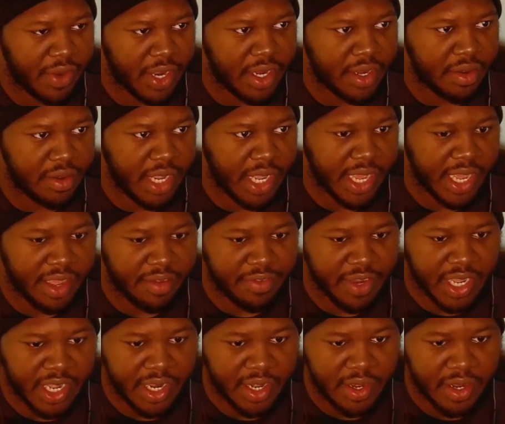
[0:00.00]
right? Yeah, I have
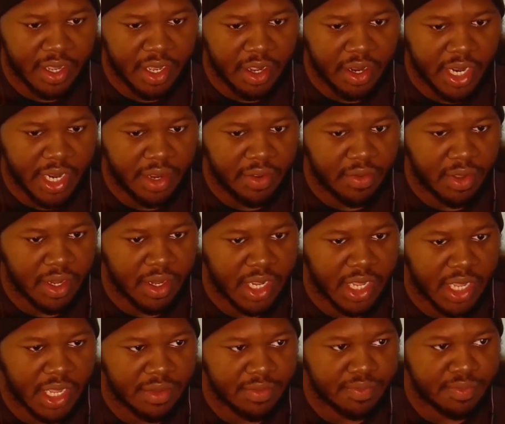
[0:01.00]
nine. All right, well,
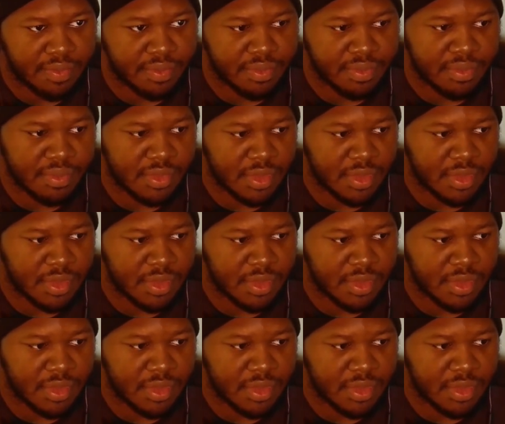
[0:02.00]
uh, mm,